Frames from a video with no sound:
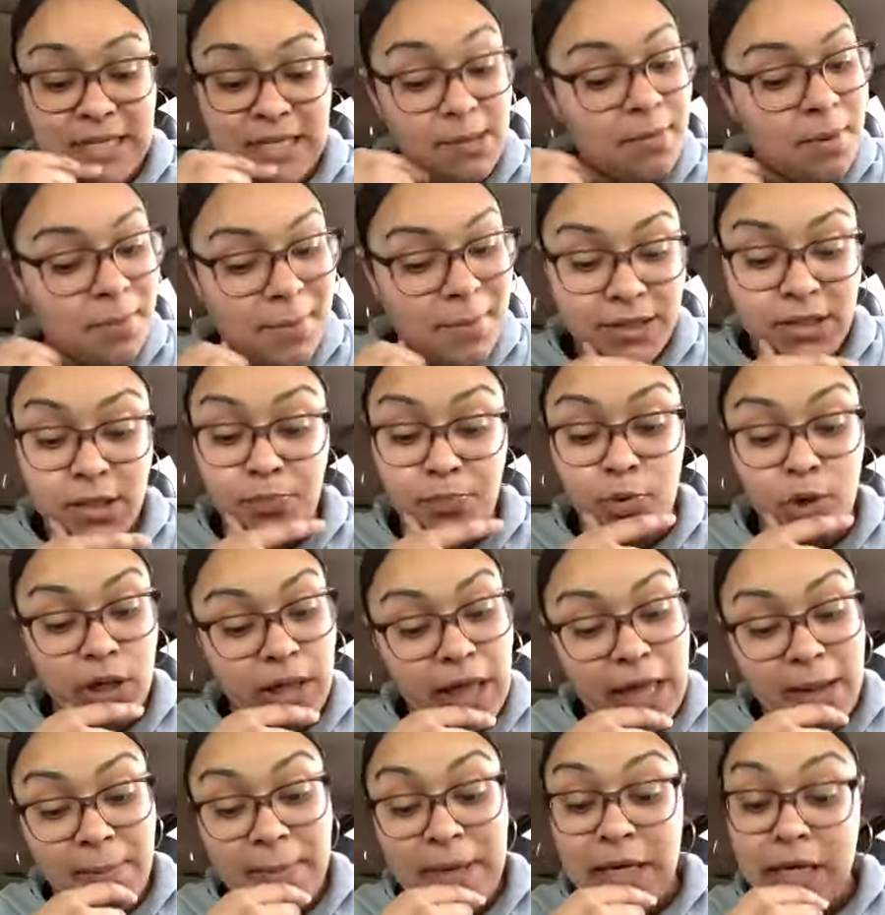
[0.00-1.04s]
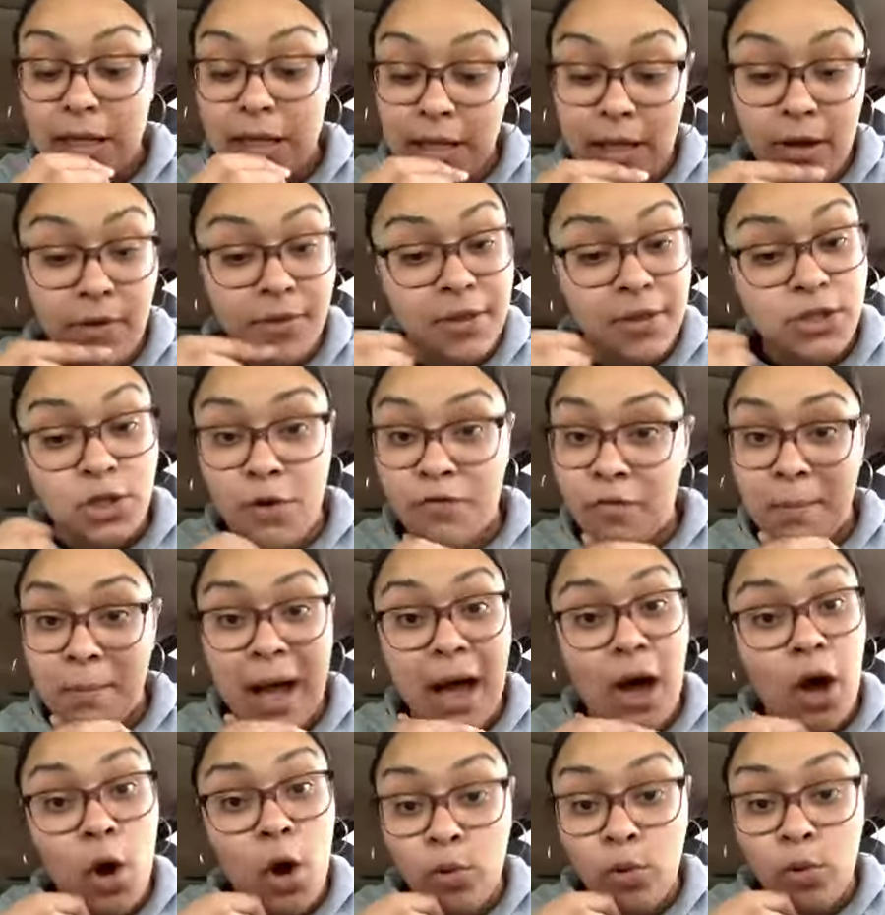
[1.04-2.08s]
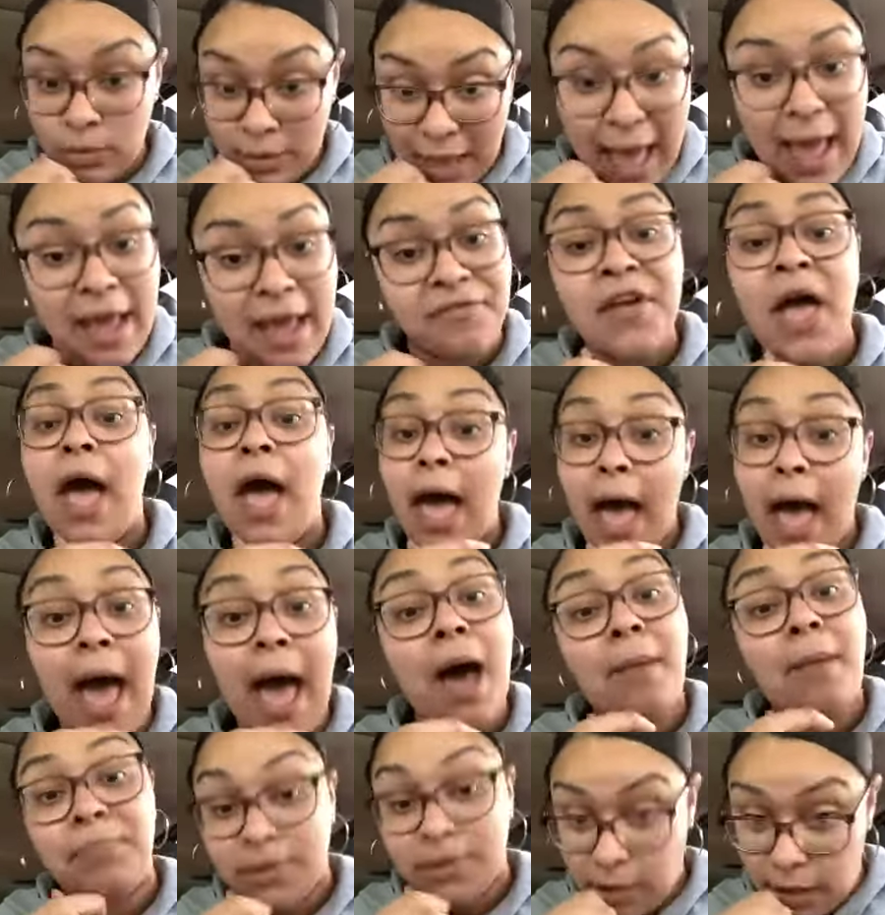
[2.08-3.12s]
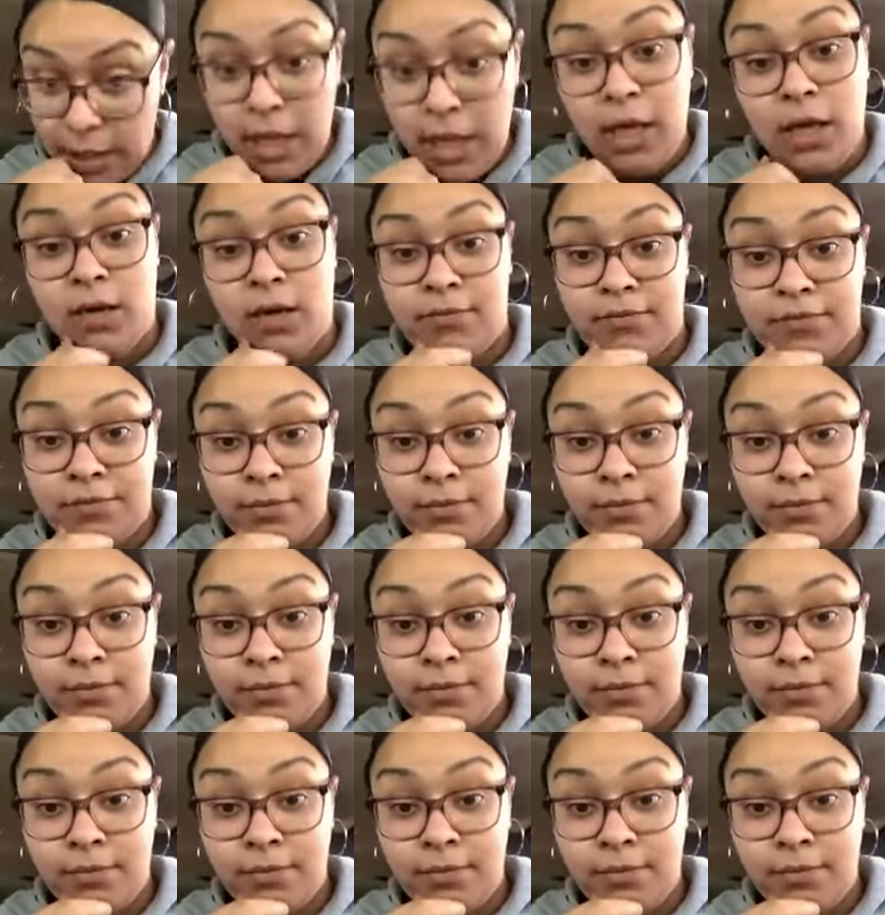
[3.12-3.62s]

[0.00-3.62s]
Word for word: I'm about to proclaim and declare this over my own life I believe.